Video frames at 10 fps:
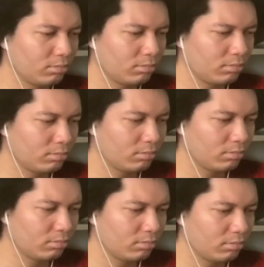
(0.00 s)

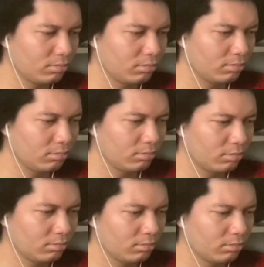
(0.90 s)

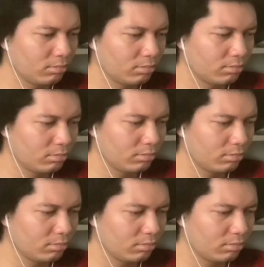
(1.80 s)
The person shown says nothing.